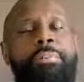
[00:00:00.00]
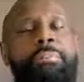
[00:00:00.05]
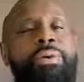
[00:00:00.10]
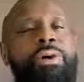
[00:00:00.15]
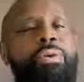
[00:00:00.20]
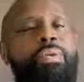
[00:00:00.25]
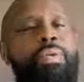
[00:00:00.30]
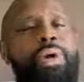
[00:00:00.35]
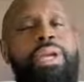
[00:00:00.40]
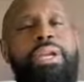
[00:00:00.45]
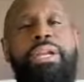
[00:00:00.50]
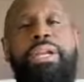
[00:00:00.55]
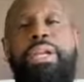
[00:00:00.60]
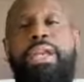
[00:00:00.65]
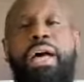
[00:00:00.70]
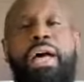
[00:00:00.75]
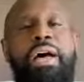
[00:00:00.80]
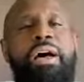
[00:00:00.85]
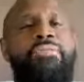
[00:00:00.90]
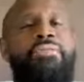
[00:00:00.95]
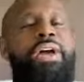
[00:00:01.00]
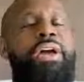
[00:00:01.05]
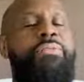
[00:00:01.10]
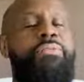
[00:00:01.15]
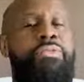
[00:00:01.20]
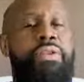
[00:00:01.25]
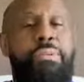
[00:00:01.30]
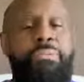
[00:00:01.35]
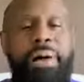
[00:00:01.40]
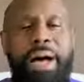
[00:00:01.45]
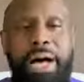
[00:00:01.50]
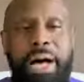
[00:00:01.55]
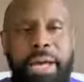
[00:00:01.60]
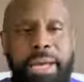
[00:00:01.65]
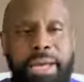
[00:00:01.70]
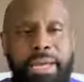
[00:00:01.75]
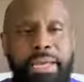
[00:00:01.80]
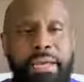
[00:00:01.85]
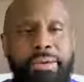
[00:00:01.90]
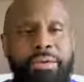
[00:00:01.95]
but we love
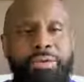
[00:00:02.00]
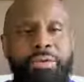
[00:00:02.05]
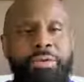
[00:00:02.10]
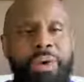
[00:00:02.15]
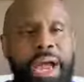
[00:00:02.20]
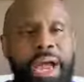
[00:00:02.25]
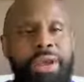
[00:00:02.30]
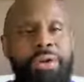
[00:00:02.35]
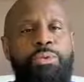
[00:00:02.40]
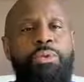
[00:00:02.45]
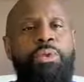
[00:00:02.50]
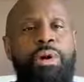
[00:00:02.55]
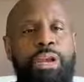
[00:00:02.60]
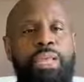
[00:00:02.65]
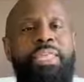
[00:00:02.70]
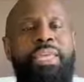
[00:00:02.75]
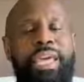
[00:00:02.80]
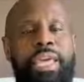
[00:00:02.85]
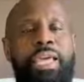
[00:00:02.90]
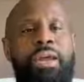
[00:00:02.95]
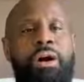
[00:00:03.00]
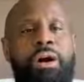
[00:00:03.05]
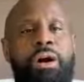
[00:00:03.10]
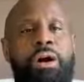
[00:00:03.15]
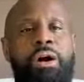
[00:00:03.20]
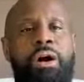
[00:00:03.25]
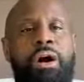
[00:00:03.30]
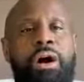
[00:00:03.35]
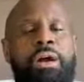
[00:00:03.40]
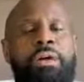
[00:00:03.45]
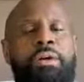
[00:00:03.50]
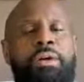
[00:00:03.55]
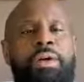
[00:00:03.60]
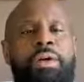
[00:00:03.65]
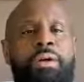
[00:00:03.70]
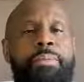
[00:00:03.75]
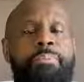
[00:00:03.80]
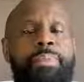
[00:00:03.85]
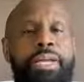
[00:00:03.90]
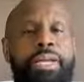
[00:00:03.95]
everybody right where they are
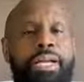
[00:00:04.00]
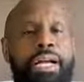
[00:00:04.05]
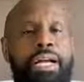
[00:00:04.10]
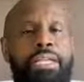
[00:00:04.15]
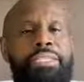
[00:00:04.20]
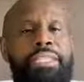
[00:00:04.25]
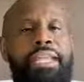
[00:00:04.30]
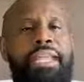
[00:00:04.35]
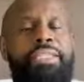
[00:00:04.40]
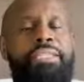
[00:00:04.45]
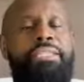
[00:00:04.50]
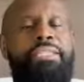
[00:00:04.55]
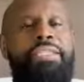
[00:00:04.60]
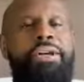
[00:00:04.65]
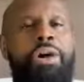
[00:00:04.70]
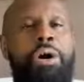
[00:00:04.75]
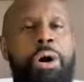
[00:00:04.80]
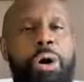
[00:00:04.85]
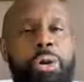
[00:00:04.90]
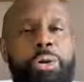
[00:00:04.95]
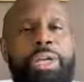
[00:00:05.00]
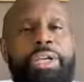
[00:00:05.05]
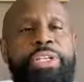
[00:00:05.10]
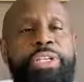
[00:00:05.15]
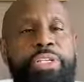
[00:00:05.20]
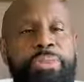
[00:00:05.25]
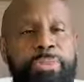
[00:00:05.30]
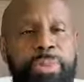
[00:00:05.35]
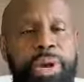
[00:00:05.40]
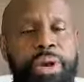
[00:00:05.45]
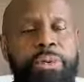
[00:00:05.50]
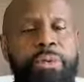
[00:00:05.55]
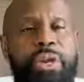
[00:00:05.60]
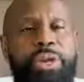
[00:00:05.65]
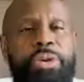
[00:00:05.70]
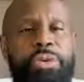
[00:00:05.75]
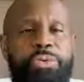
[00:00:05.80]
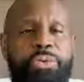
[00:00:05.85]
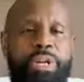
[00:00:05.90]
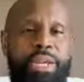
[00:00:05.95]
because it's the Holy
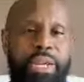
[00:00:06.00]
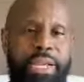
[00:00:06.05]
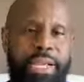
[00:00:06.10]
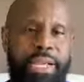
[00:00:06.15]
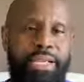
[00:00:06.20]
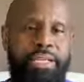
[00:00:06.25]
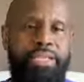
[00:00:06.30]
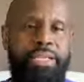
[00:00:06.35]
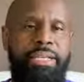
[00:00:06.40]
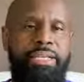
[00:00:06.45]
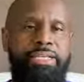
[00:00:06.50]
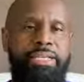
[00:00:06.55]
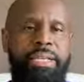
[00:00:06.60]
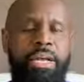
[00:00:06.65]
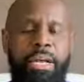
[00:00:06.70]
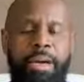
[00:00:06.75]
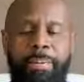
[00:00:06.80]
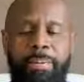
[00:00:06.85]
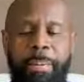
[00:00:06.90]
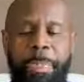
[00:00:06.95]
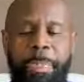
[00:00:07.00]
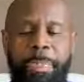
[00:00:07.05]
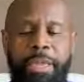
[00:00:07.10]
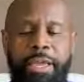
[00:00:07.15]
Spirit who cleans us up.